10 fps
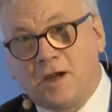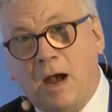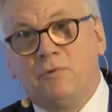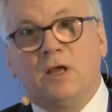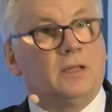
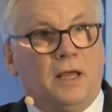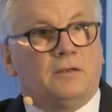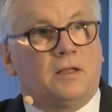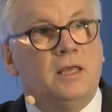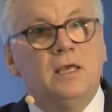Gabriel,
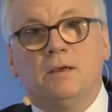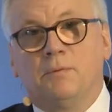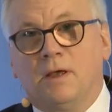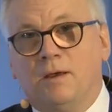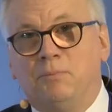and he
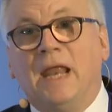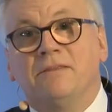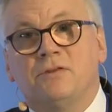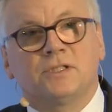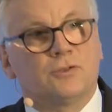
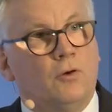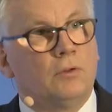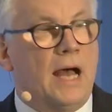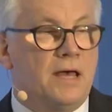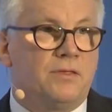played this
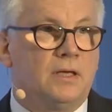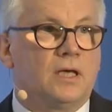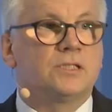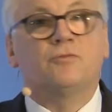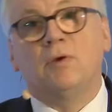role, I think,
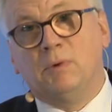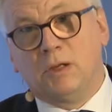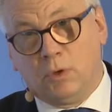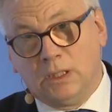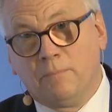
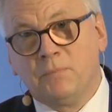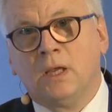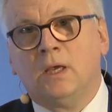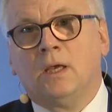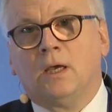extremely well.
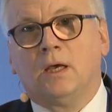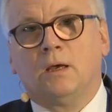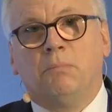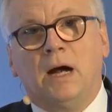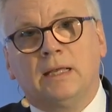
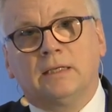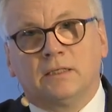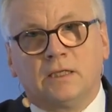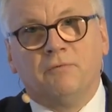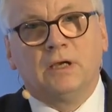By
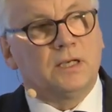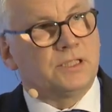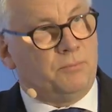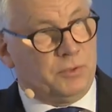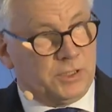giving
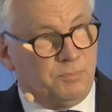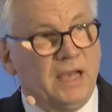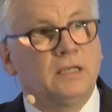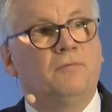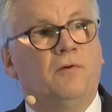us a
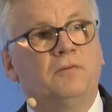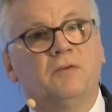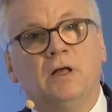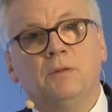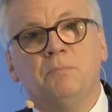perspective of
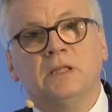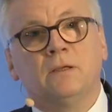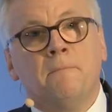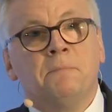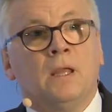development.
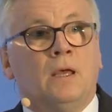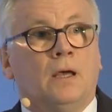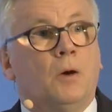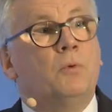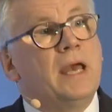
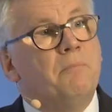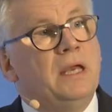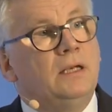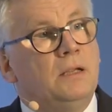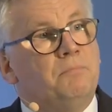We are
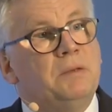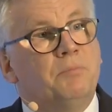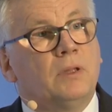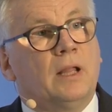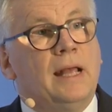mainly
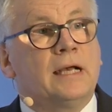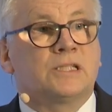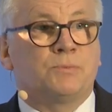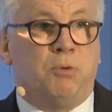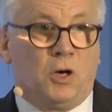people
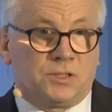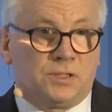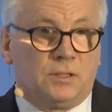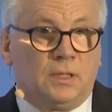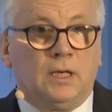ex
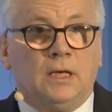post,